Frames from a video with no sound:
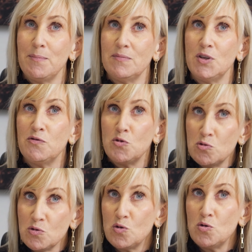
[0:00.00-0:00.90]
you've
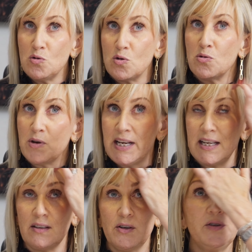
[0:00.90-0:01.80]
already
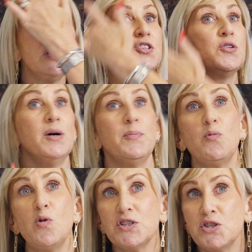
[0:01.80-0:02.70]
alluded to it. But
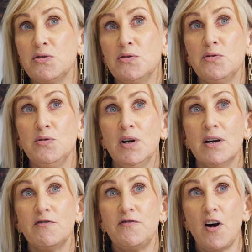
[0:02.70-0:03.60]
what do you
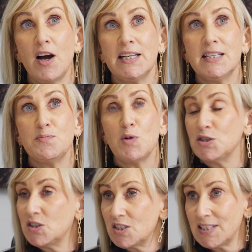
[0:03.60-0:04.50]
find
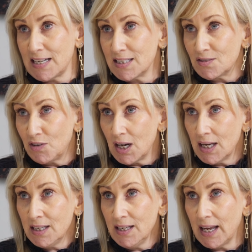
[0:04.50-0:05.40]
most
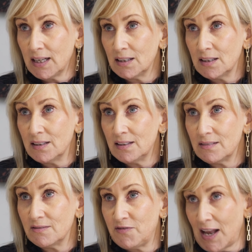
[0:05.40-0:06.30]
satisfying and
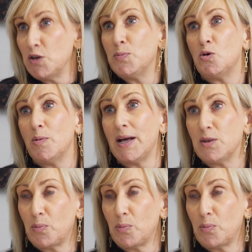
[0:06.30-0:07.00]
valuable about the